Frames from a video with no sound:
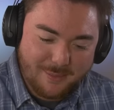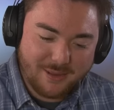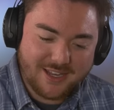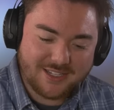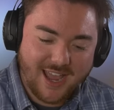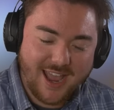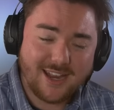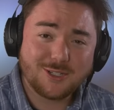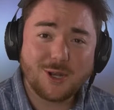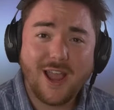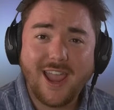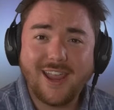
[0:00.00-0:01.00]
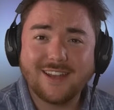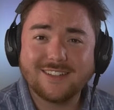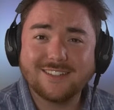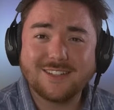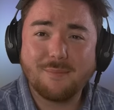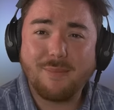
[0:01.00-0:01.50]
because I
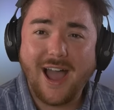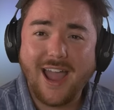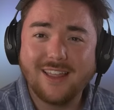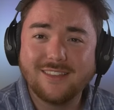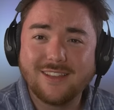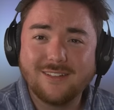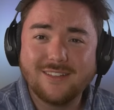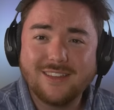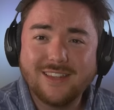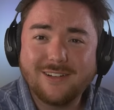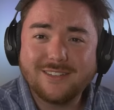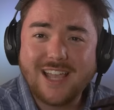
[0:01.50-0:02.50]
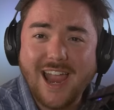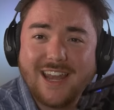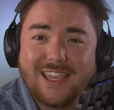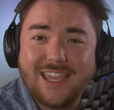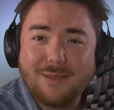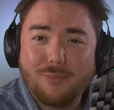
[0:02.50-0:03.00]
tried to buy little
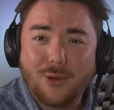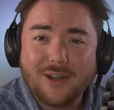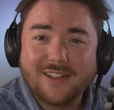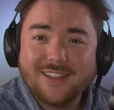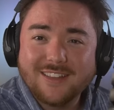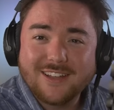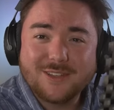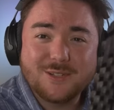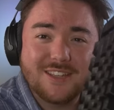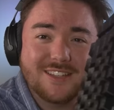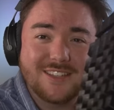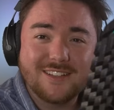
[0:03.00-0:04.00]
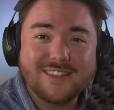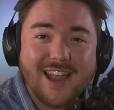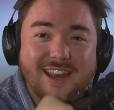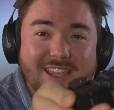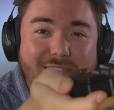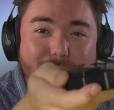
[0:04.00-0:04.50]
tiny keyboard. Look, you see this little
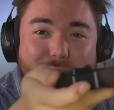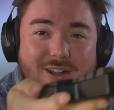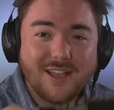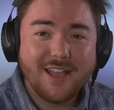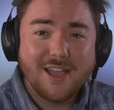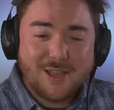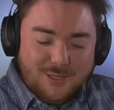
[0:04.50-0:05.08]
tiny keyboard?